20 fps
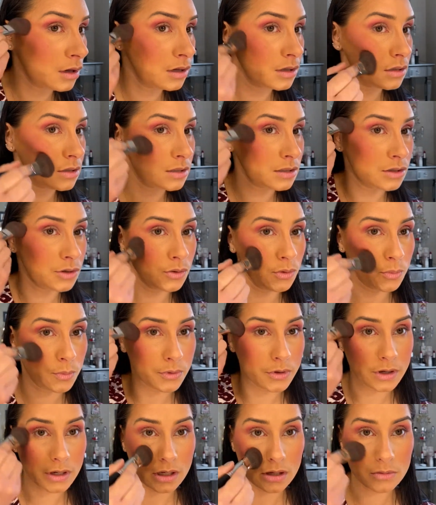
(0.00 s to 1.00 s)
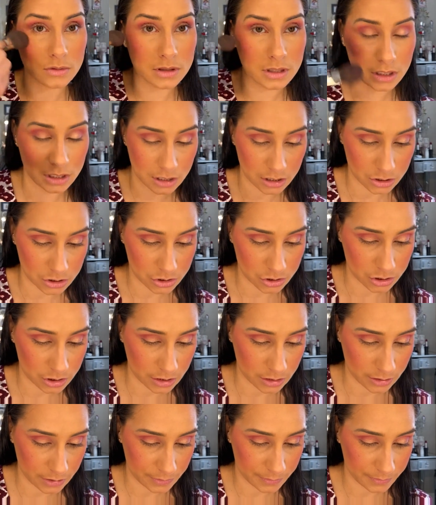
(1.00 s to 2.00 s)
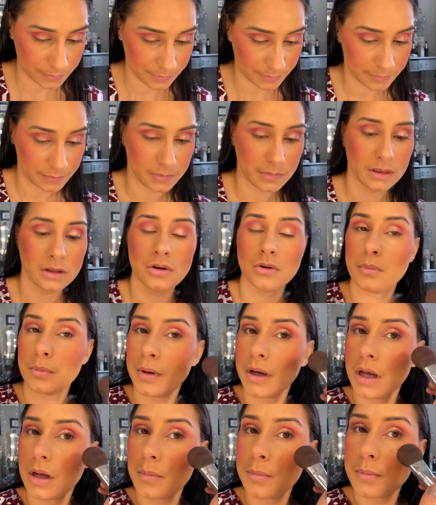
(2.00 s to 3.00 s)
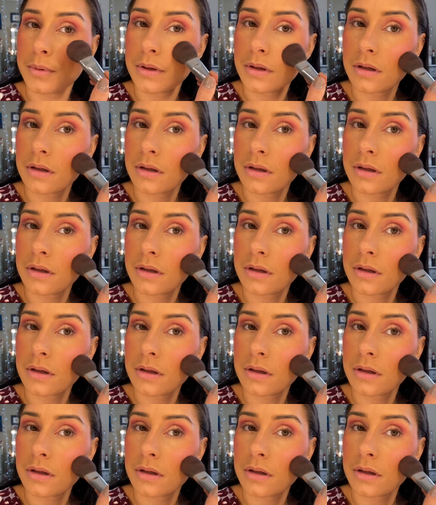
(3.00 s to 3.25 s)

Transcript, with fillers: So pretty with that extra little pop.